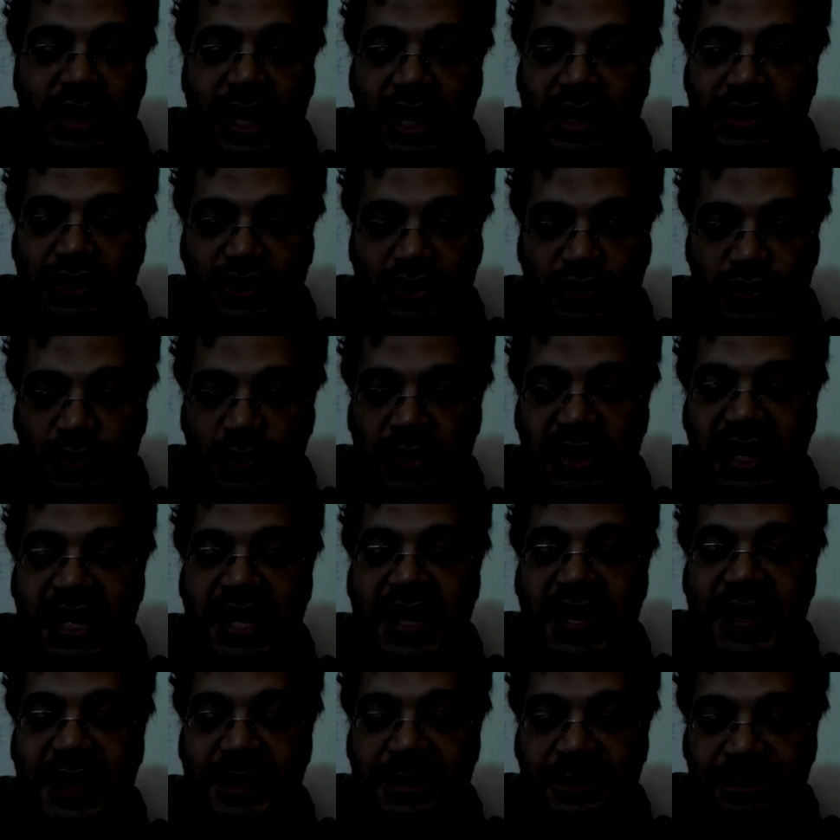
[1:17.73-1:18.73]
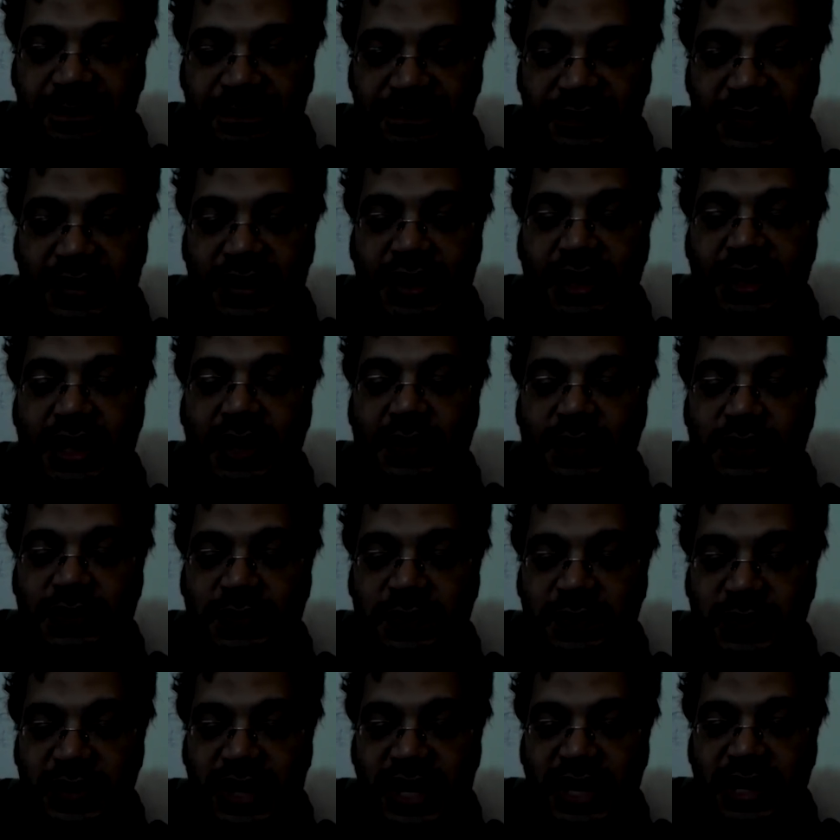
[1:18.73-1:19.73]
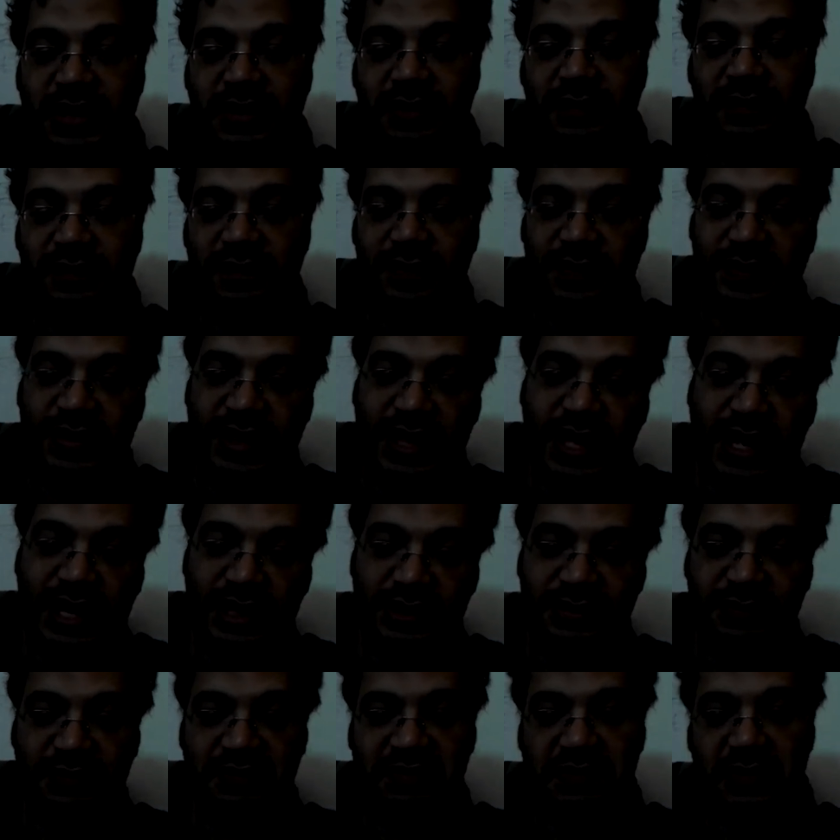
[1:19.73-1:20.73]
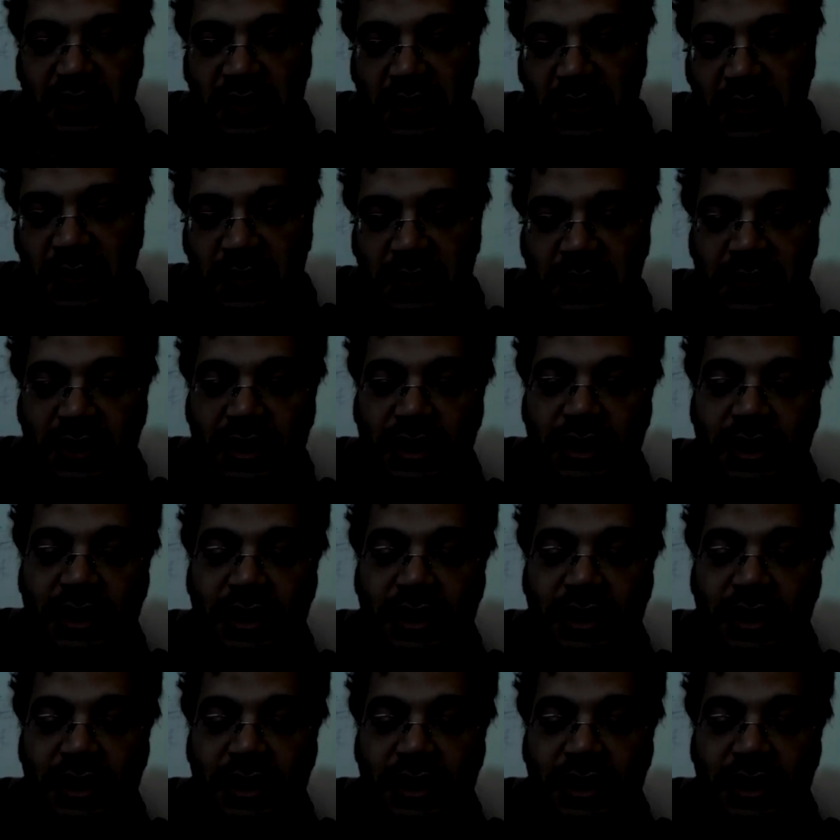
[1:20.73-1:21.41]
That's true, yeah, and I was praying for that. You know,